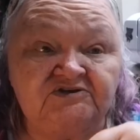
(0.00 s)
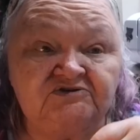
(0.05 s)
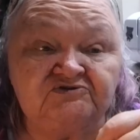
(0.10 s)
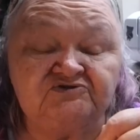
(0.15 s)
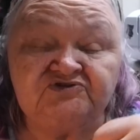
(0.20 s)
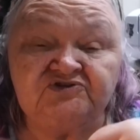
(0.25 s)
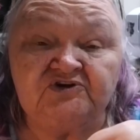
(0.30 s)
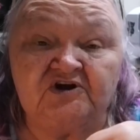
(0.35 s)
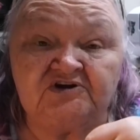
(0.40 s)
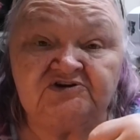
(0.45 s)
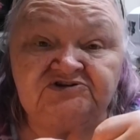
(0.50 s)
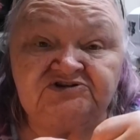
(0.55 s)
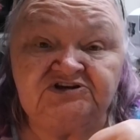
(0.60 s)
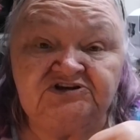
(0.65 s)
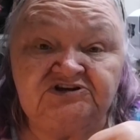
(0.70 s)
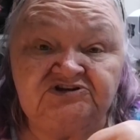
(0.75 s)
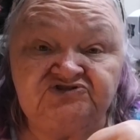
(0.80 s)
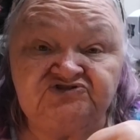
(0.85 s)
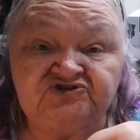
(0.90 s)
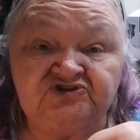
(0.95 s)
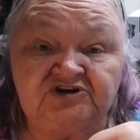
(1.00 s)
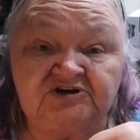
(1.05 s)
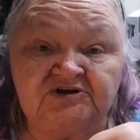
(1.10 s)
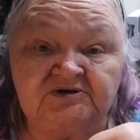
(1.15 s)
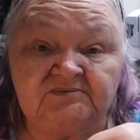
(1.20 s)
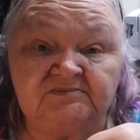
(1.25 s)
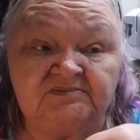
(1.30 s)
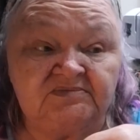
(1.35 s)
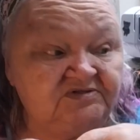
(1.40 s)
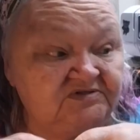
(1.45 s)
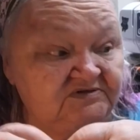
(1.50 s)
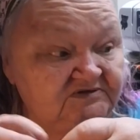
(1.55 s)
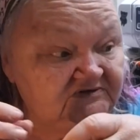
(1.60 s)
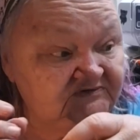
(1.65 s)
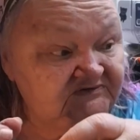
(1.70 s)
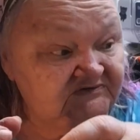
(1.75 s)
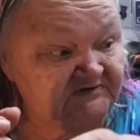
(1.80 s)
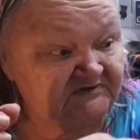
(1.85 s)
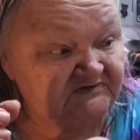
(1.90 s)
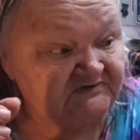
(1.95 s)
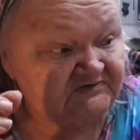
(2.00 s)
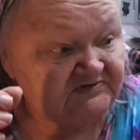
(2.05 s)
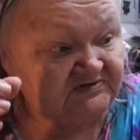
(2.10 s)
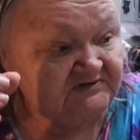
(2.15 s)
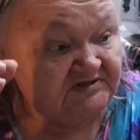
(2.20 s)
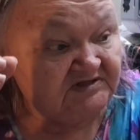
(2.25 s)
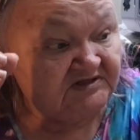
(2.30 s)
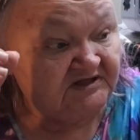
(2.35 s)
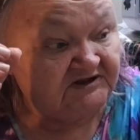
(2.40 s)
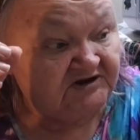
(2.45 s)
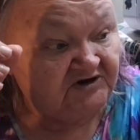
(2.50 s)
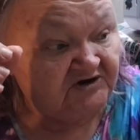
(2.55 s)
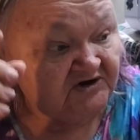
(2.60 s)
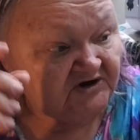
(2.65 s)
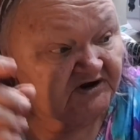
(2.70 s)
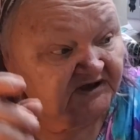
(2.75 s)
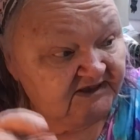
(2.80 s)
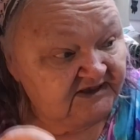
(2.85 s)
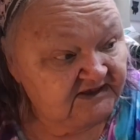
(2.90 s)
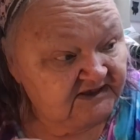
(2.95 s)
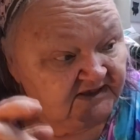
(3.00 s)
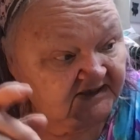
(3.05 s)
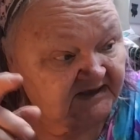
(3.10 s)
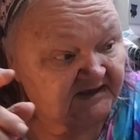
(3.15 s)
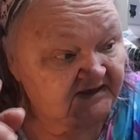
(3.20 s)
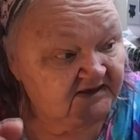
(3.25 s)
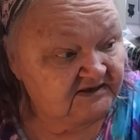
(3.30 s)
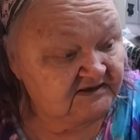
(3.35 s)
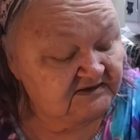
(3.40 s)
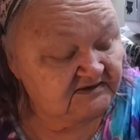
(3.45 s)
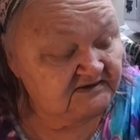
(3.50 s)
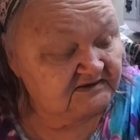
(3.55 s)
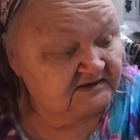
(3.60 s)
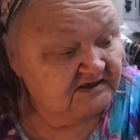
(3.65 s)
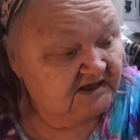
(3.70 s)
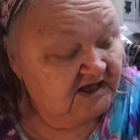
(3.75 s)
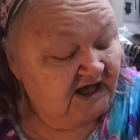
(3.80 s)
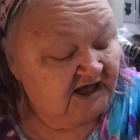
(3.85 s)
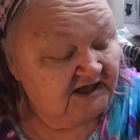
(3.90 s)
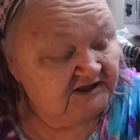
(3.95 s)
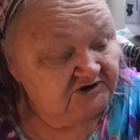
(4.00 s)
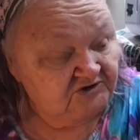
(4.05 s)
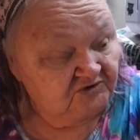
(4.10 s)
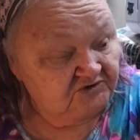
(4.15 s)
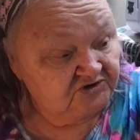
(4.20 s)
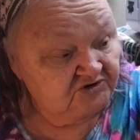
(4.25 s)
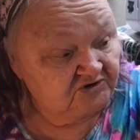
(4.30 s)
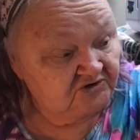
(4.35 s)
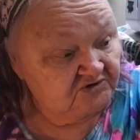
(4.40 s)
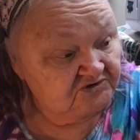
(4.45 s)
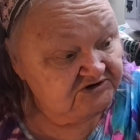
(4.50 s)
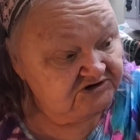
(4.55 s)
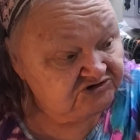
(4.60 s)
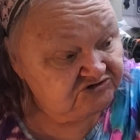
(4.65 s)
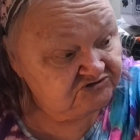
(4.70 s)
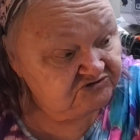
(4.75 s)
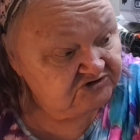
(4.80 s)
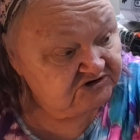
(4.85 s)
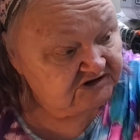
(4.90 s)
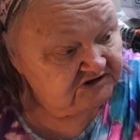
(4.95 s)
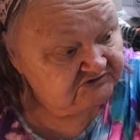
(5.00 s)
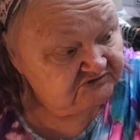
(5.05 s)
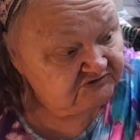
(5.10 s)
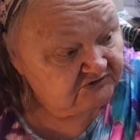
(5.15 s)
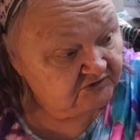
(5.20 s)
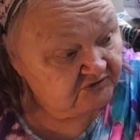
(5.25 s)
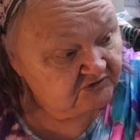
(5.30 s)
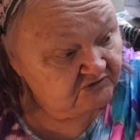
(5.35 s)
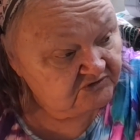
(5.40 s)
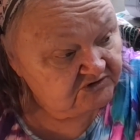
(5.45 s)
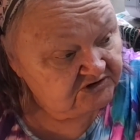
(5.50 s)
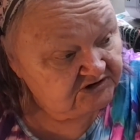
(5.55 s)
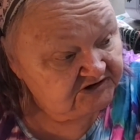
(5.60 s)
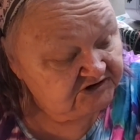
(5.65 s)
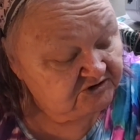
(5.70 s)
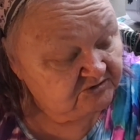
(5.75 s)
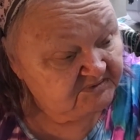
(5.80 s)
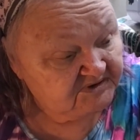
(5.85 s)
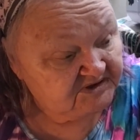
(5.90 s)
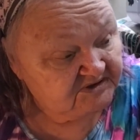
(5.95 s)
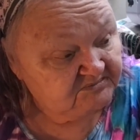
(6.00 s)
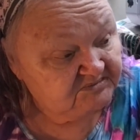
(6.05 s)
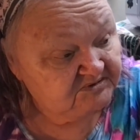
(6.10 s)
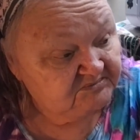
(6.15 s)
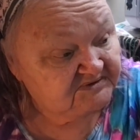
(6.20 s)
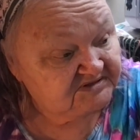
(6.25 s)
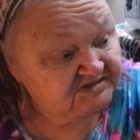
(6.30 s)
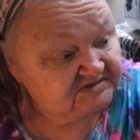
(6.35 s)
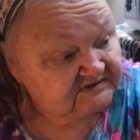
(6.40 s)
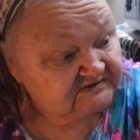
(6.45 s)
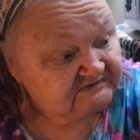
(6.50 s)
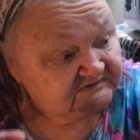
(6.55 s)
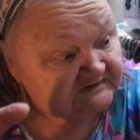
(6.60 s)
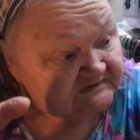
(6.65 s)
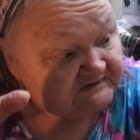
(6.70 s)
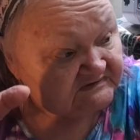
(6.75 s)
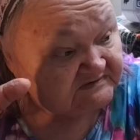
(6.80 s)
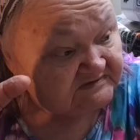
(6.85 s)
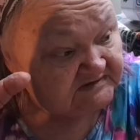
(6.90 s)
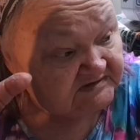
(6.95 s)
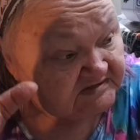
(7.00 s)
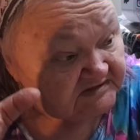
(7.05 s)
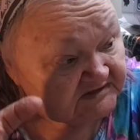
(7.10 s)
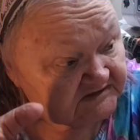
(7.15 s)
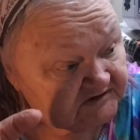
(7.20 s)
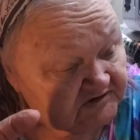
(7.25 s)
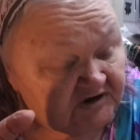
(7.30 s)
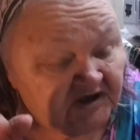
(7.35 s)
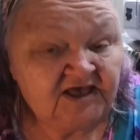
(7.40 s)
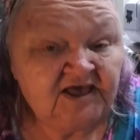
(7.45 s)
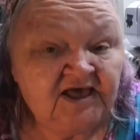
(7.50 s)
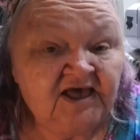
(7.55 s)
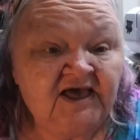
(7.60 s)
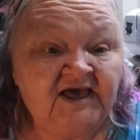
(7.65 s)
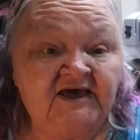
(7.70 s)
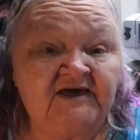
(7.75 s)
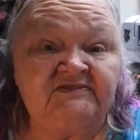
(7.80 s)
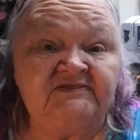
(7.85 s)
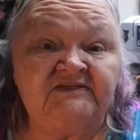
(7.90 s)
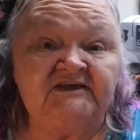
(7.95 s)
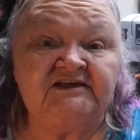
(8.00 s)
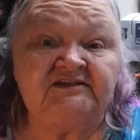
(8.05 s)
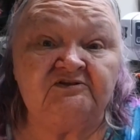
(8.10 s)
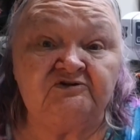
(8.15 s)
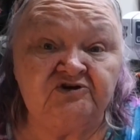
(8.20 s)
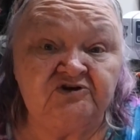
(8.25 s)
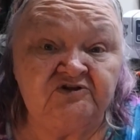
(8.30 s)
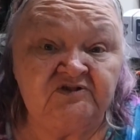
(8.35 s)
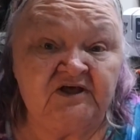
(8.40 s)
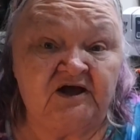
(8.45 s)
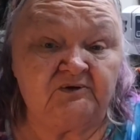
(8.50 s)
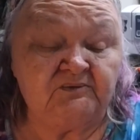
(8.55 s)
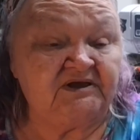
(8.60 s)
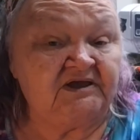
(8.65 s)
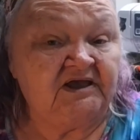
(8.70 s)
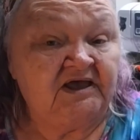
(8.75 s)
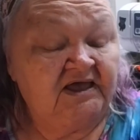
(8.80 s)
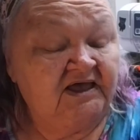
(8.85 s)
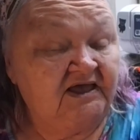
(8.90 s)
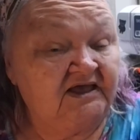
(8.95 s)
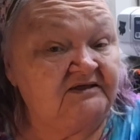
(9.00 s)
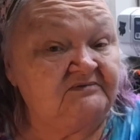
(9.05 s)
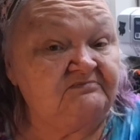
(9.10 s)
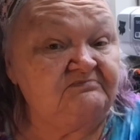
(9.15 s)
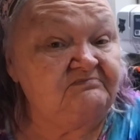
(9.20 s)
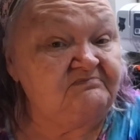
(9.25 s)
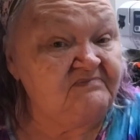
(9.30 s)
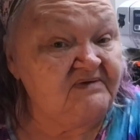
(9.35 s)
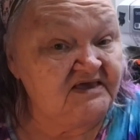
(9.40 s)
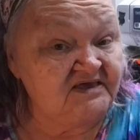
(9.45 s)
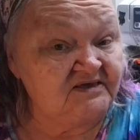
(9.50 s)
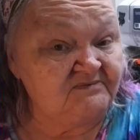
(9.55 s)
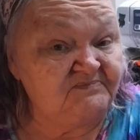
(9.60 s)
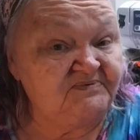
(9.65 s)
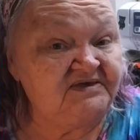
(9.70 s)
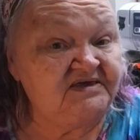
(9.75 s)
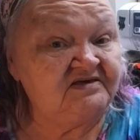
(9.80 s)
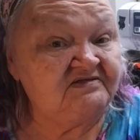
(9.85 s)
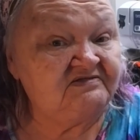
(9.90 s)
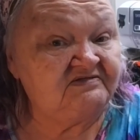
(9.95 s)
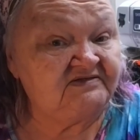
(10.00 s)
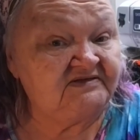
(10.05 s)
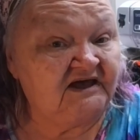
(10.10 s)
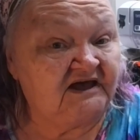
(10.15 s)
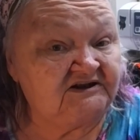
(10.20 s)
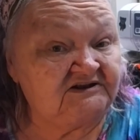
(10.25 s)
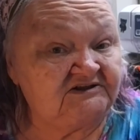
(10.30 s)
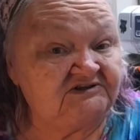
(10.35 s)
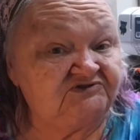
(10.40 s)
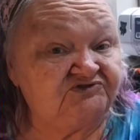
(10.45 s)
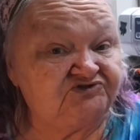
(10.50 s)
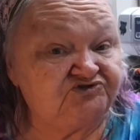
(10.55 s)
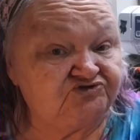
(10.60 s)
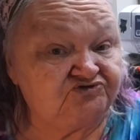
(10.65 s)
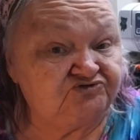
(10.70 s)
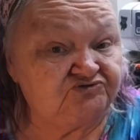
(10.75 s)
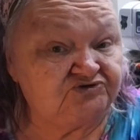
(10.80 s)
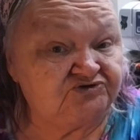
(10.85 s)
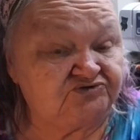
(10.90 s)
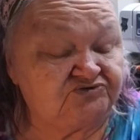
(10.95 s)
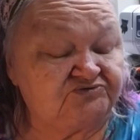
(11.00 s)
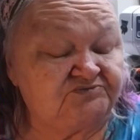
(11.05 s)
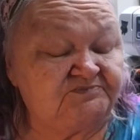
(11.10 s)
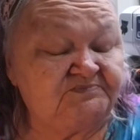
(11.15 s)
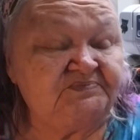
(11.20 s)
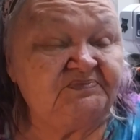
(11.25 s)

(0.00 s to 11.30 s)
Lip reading: you start teaching them, this is the letter A. I know you're only 2 days old, dear baby, but this is the letter. And they learn that way. And maybe that is true.